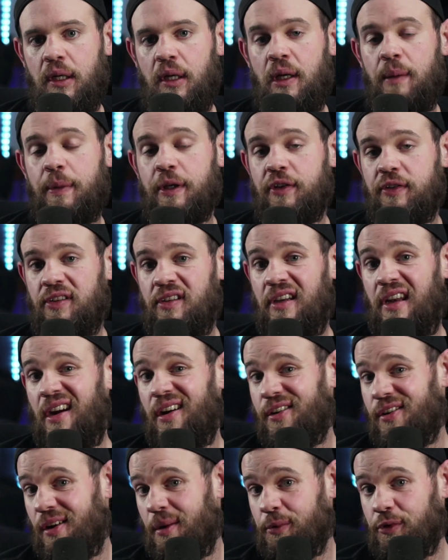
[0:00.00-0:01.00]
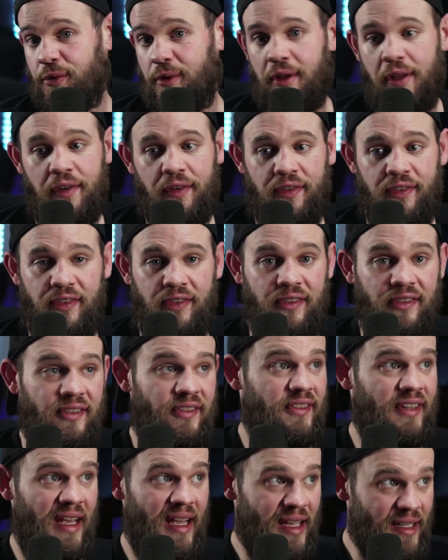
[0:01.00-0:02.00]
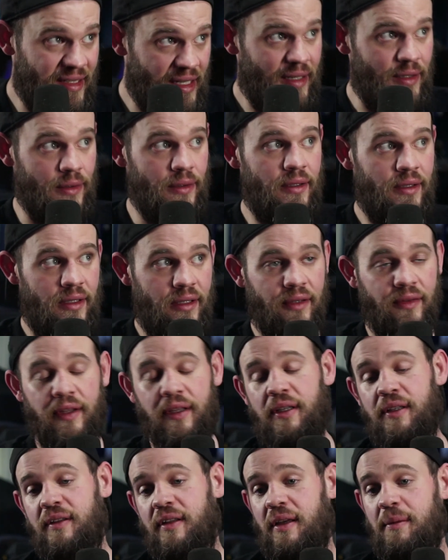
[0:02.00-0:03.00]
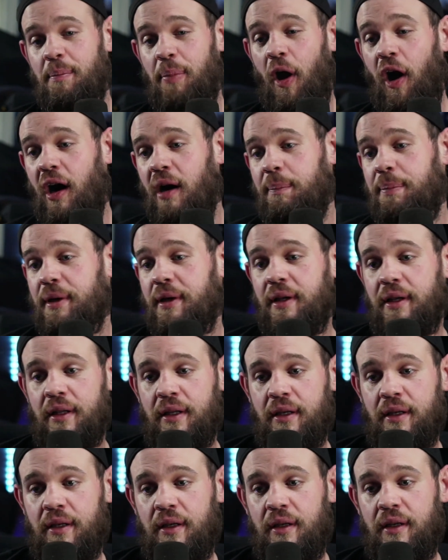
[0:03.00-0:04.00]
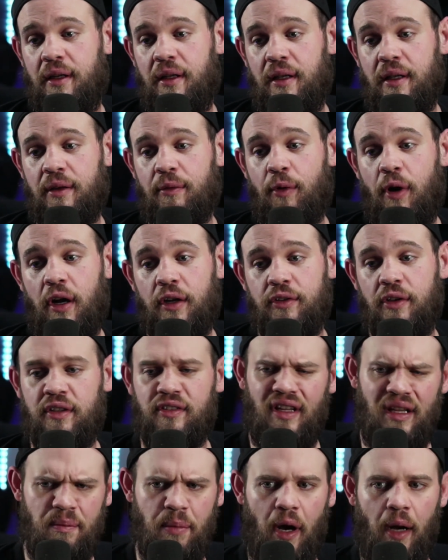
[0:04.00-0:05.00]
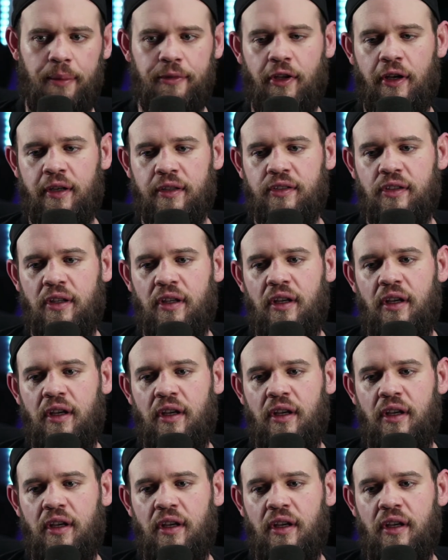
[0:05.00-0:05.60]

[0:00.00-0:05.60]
Because snare drums really stand out. They pop in rock songs and pop songs.